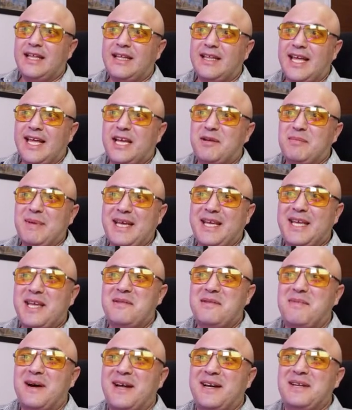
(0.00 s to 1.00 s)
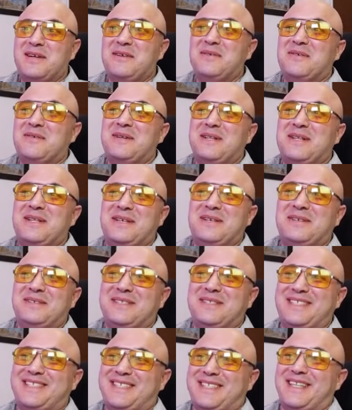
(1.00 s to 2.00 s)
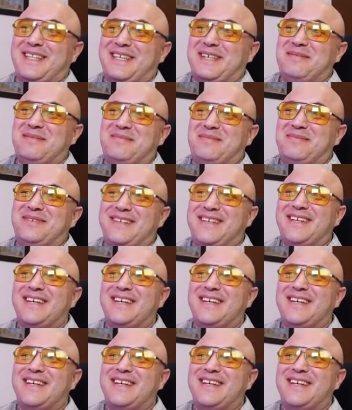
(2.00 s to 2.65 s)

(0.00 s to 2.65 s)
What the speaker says: like making money while you sleep.